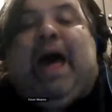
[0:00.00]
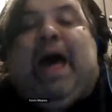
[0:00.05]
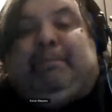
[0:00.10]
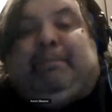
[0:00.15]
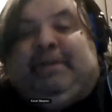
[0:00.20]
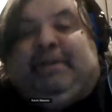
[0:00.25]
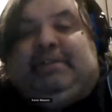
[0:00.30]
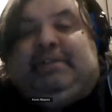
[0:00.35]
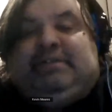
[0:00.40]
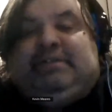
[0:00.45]

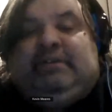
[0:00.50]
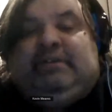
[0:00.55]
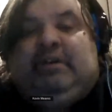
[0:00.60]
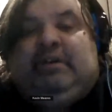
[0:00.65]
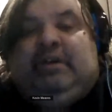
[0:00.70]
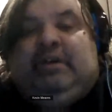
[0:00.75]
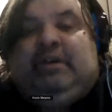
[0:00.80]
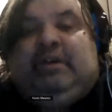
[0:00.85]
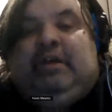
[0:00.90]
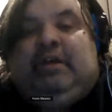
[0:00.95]
poppets
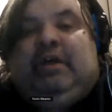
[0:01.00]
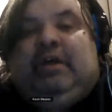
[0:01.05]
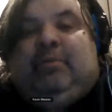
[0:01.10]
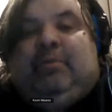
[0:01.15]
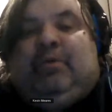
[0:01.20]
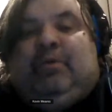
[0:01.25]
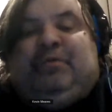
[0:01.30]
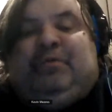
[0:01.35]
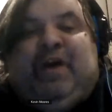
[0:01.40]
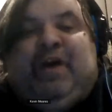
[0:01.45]

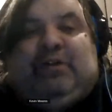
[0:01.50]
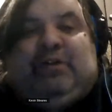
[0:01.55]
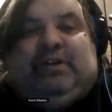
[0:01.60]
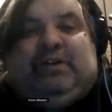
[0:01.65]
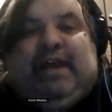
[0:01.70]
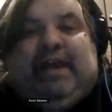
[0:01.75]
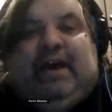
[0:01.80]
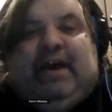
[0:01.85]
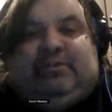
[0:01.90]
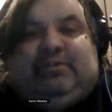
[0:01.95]
were
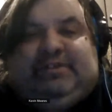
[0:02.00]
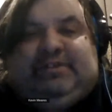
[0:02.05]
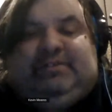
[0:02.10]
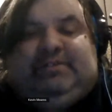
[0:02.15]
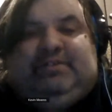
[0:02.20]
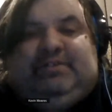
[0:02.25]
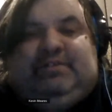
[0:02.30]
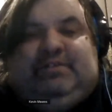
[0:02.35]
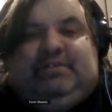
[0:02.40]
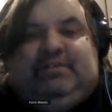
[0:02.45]
found in
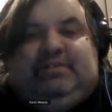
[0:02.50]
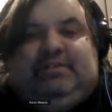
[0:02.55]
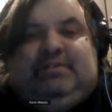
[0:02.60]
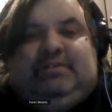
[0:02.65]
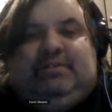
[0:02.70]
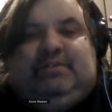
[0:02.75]
houses.